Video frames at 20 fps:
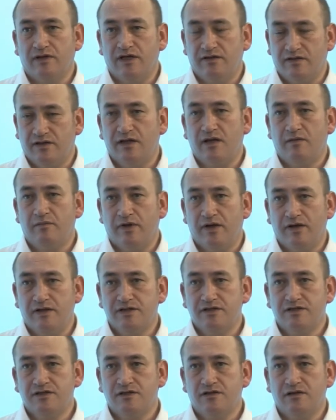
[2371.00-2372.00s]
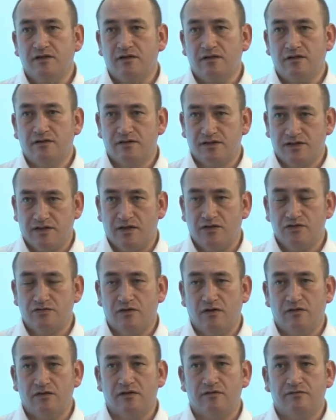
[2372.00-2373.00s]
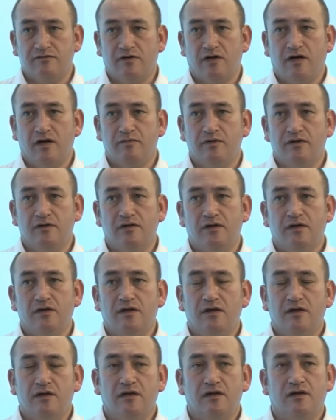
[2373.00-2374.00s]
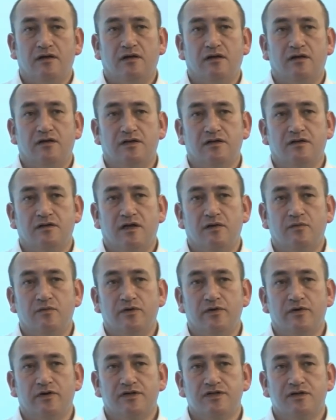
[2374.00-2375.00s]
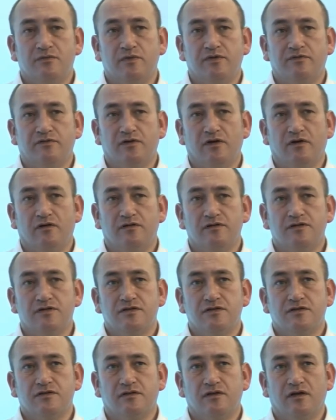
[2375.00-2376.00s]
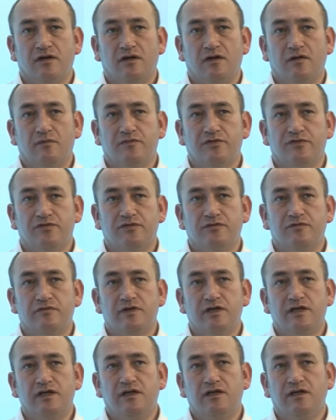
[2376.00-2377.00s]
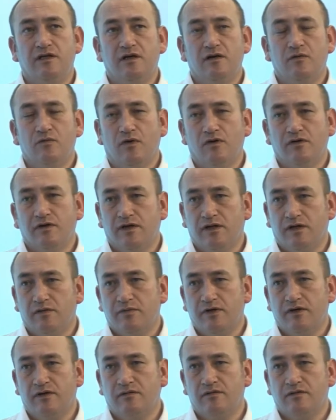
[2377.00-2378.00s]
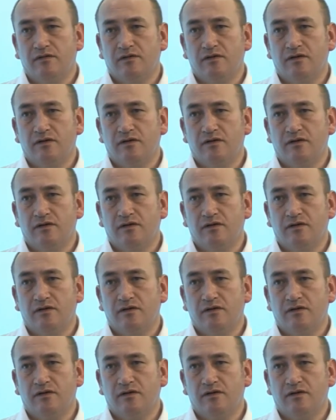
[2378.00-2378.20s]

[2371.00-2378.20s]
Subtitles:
Ethernet-based SANs rather than fibre networks, and we've got 3 1 gigabit